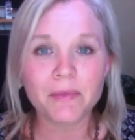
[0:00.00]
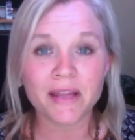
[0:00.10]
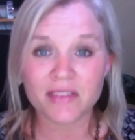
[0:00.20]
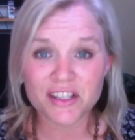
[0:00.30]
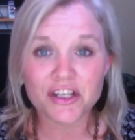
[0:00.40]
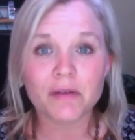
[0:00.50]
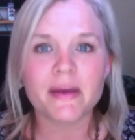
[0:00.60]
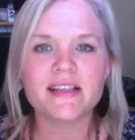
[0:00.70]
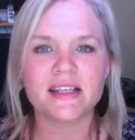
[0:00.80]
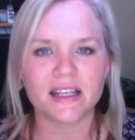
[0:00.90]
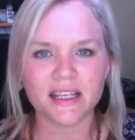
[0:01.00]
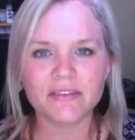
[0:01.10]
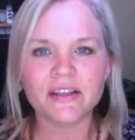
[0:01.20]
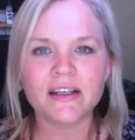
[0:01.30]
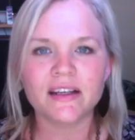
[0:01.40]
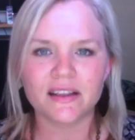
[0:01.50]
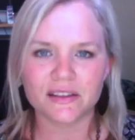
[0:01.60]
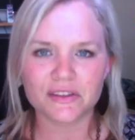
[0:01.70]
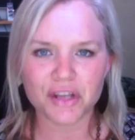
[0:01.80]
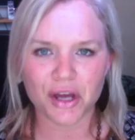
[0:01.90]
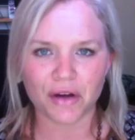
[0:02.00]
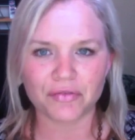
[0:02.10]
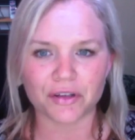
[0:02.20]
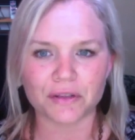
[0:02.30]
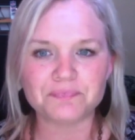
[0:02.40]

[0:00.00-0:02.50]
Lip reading: And this year makes it even tougher.